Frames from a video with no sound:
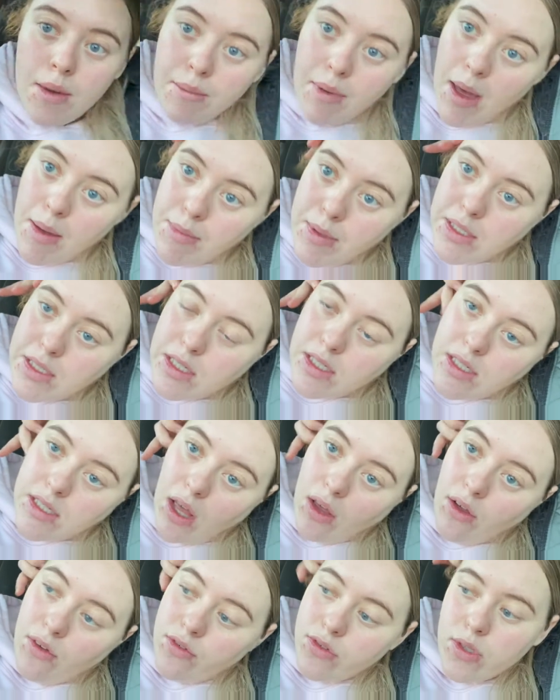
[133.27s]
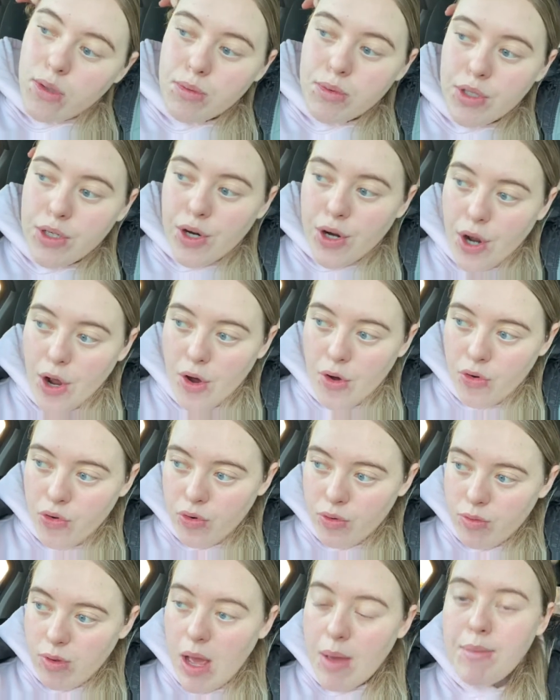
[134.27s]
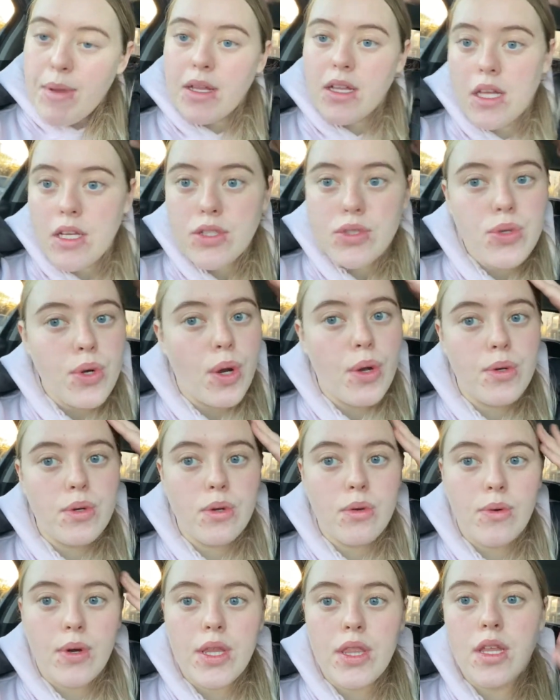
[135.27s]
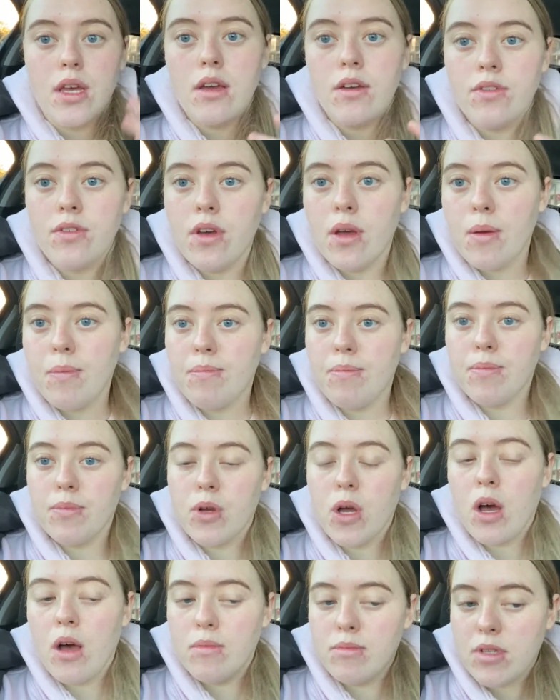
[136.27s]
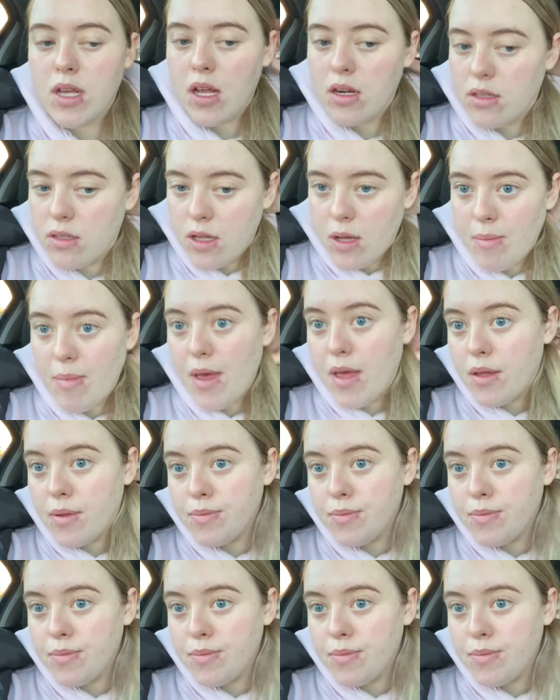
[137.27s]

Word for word: by myself, so I'm gonna go a bit later on when they calm down a little bit.